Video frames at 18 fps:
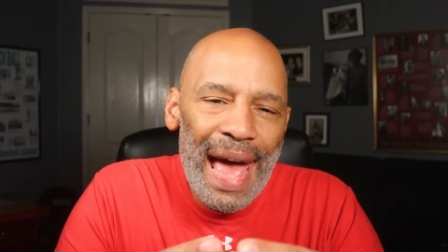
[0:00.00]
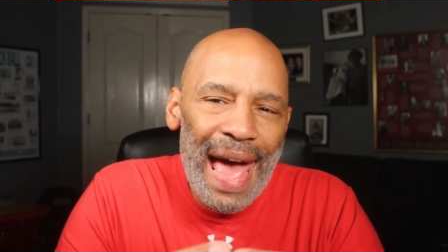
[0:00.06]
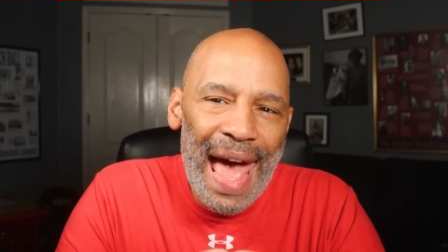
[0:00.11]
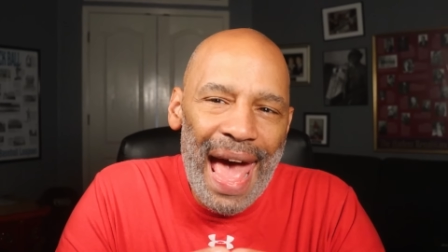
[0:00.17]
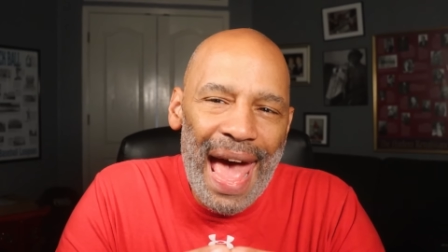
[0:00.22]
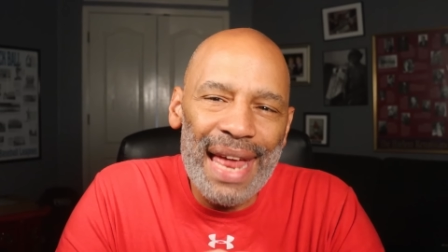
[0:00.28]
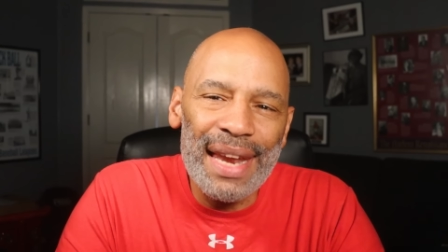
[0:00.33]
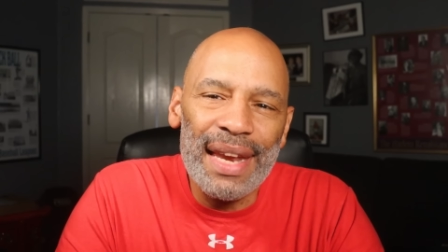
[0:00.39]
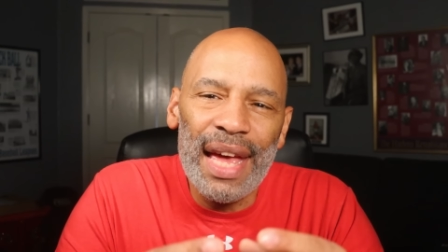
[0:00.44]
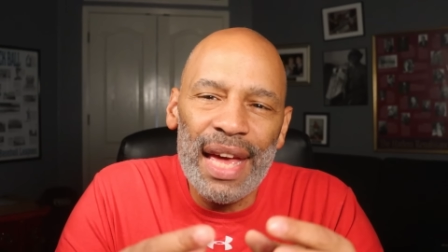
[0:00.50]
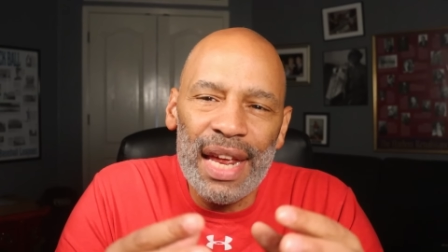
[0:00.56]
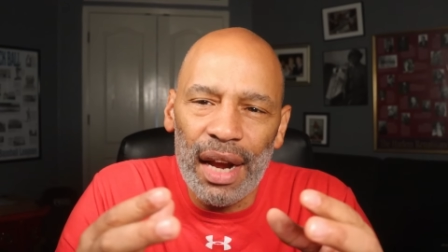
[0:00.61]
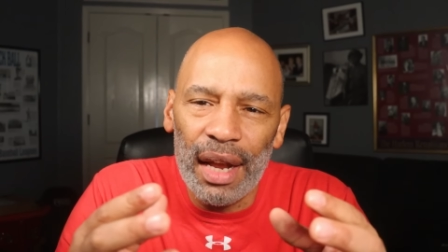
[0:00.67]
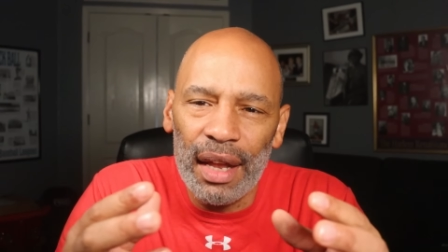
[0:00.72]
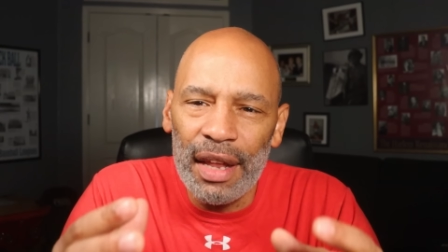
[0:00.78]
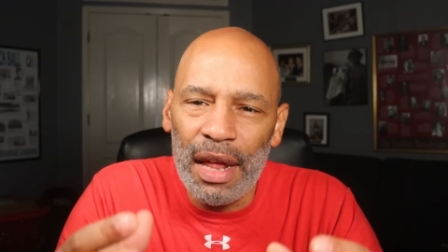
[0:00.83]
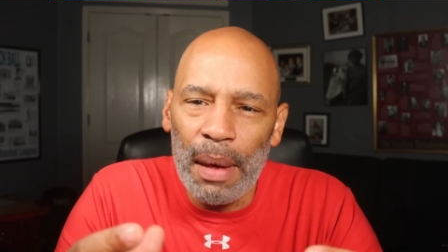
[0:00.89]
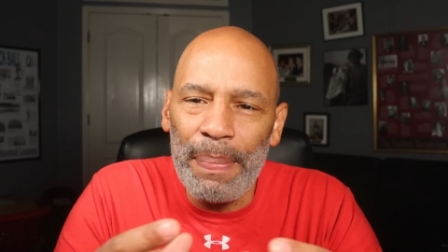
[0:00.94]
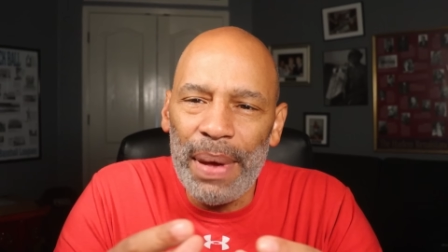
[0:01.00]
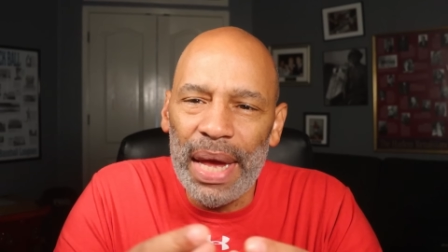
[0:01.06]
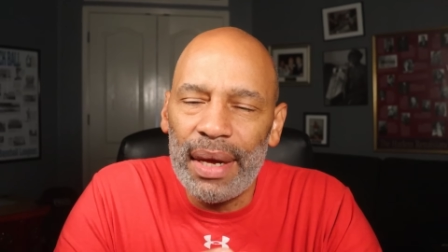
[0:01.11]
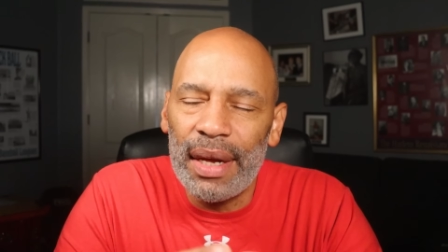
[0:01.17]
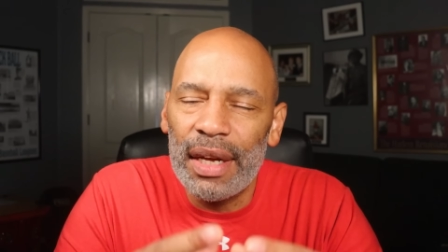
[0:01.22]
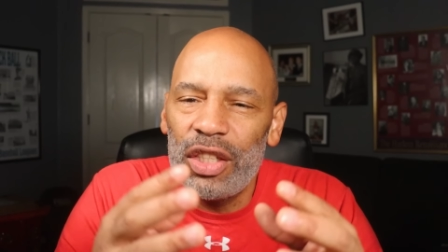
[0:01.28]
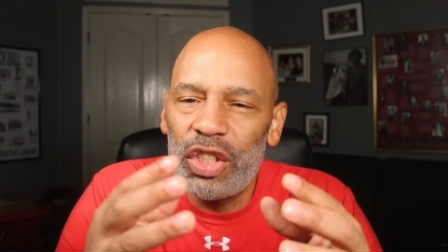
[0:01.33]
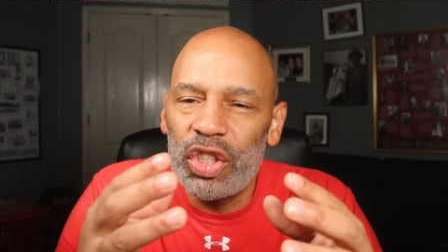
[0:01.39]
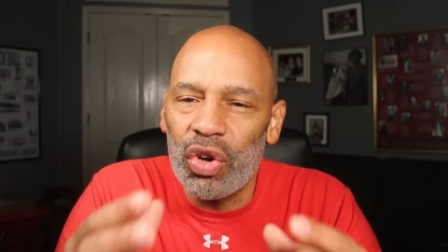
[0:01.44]
at an
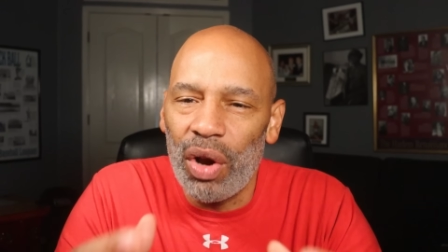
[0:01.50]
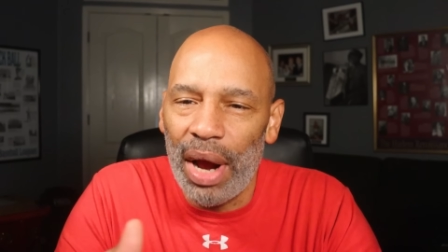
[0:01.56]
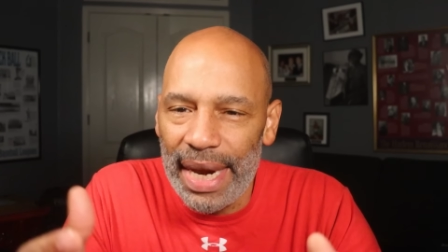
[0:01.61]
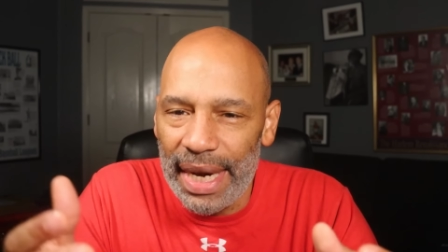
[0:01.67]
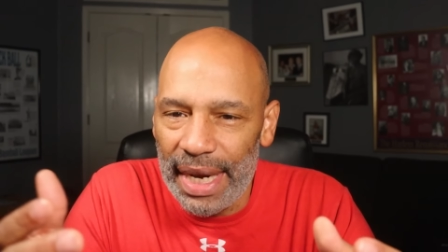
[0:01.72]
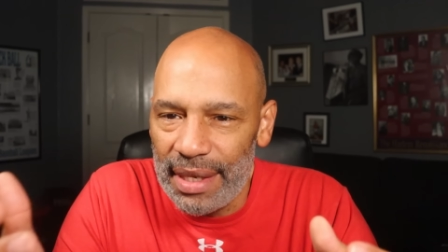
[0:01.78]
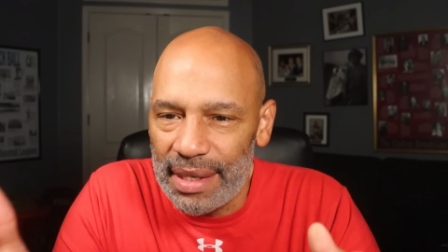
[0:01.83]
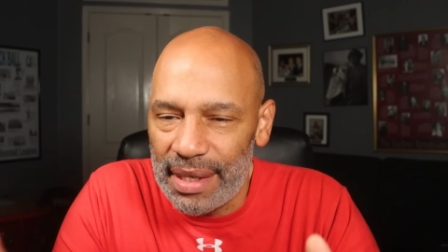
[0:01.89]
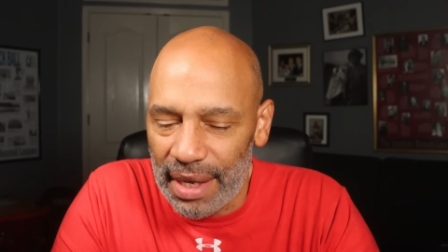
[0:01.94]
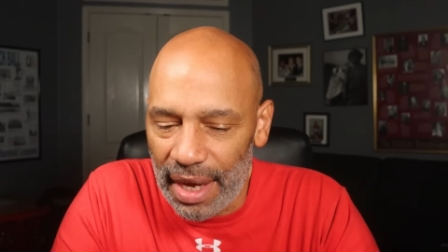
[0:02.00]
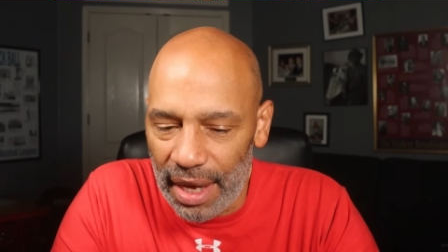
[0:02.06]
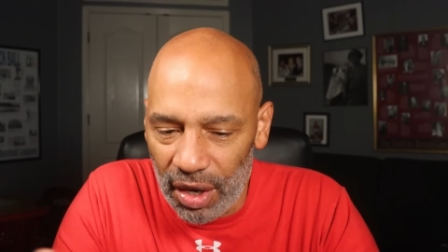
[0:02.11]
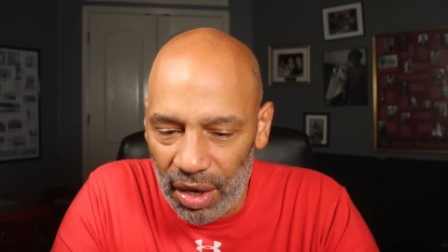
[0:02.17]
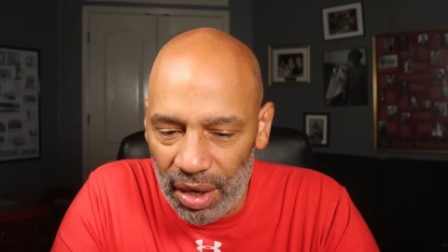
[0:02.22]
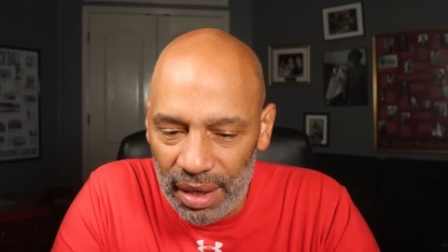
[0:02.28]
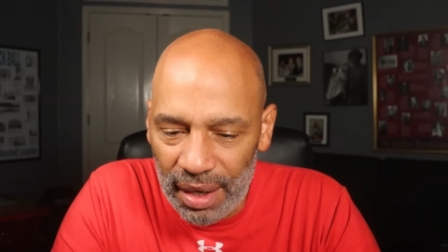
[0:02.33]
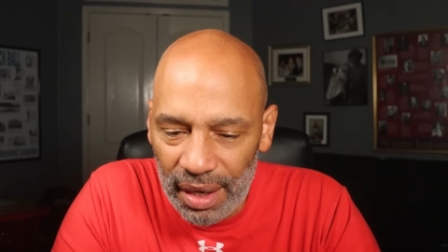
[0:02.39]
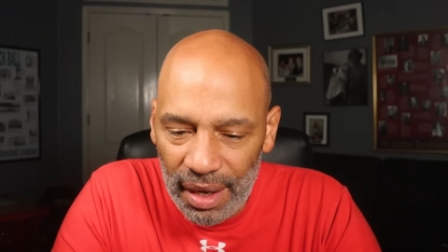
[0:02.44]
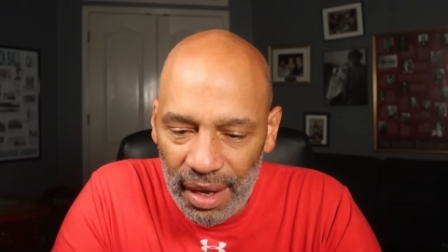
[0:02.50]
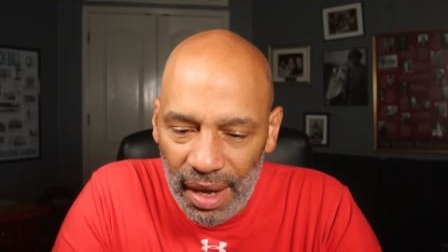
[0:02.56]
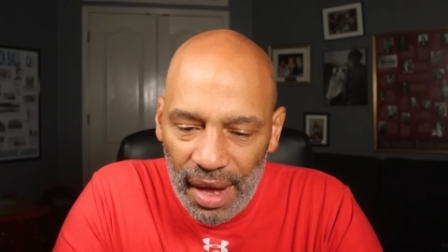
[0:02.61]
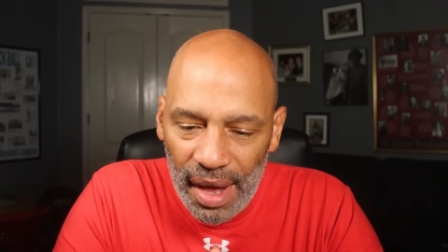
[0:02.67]
Olympic training center.